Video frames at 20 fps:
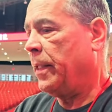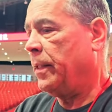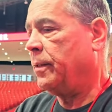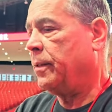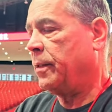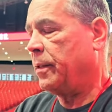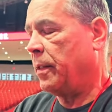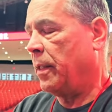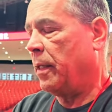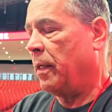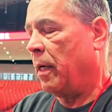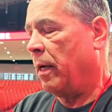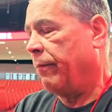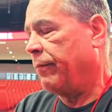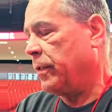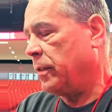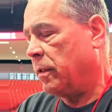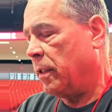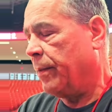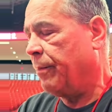he's
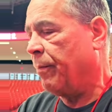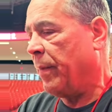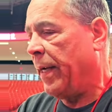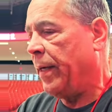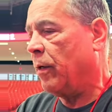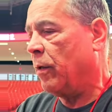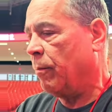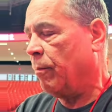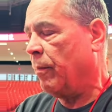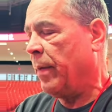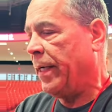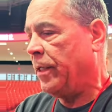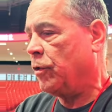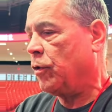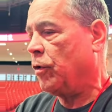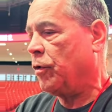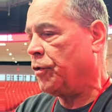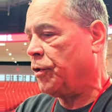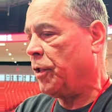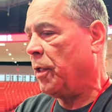obviously made a
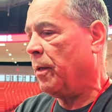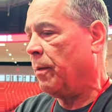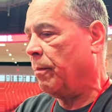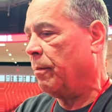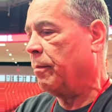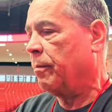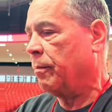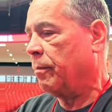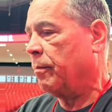major jump.